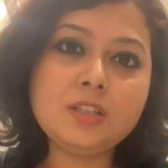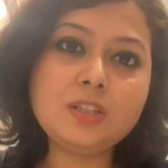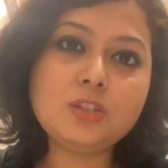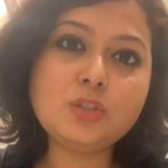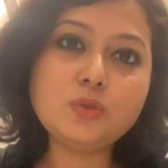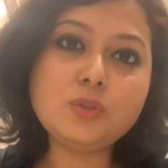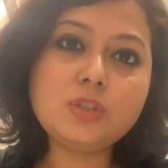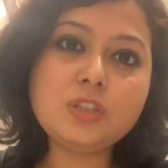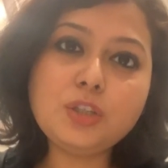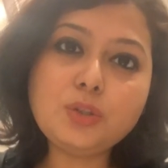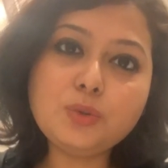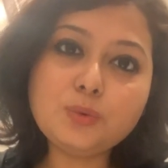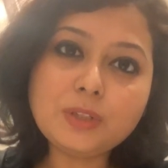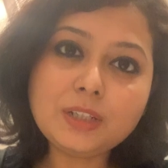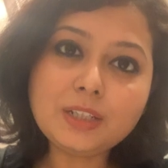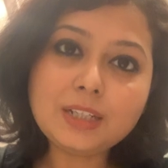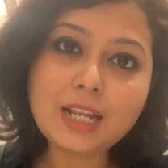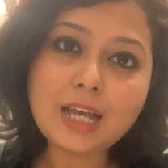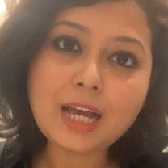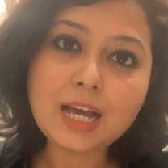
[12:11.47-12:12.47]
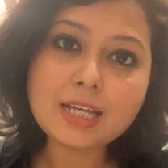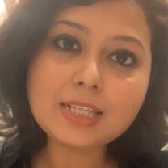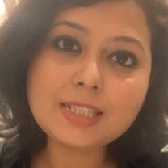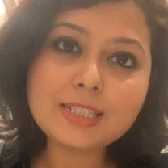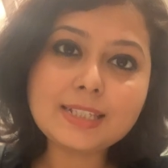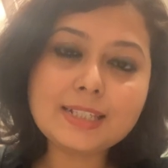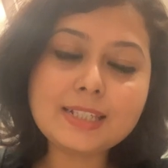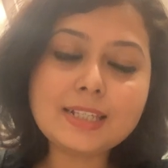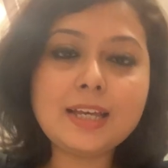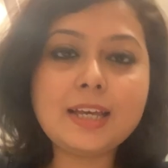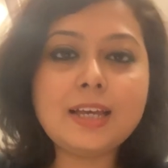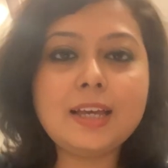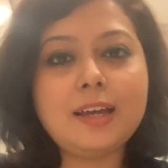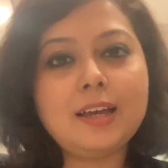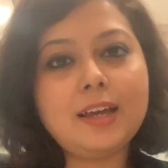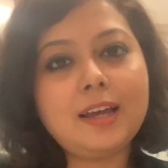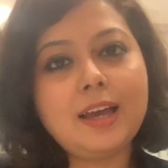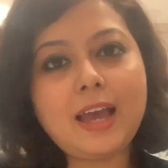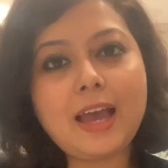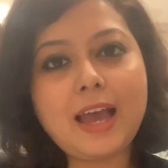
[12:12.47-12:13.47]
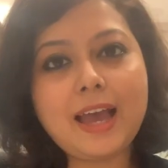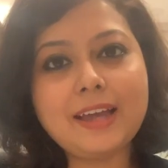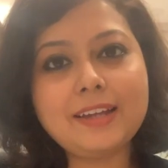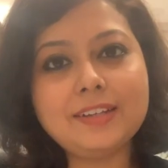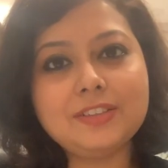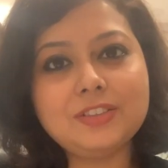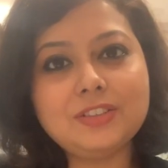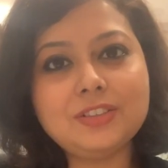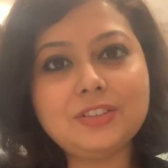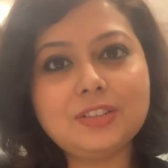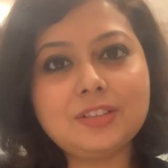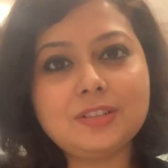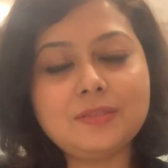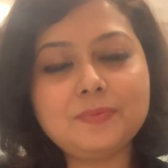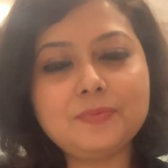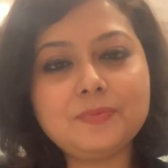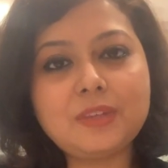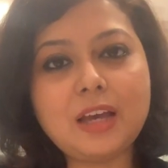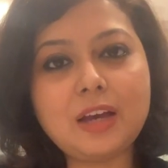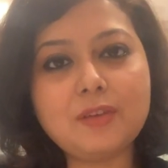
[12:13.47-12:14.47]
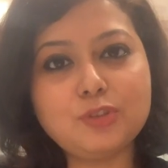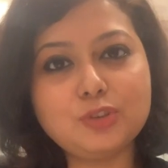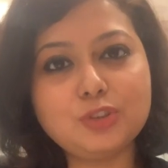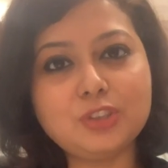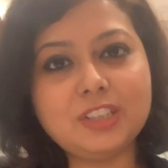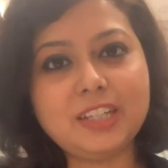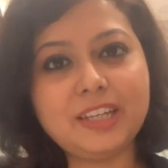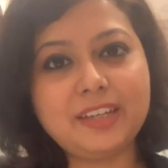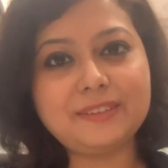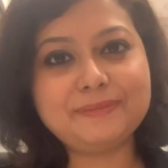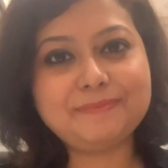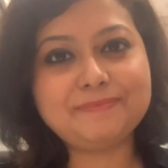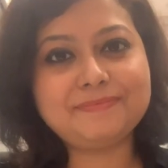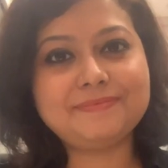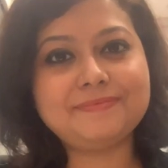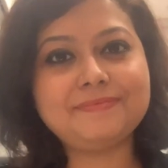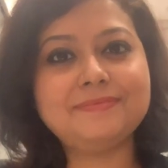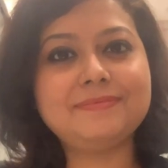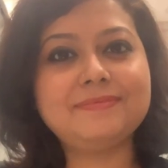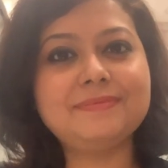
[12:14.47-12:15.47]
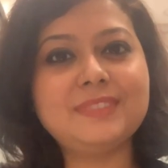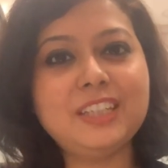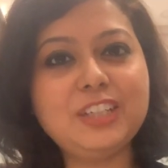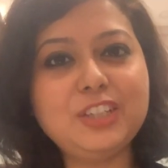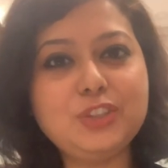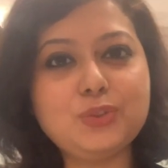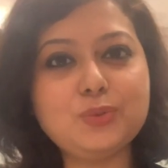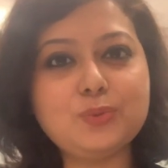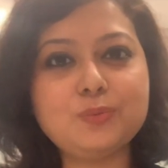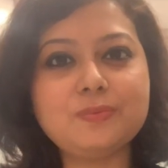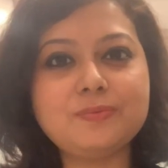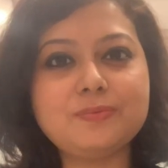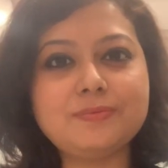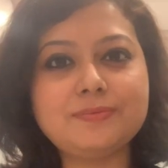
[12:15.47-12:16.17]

So see you in class, and have a good day. Thank you.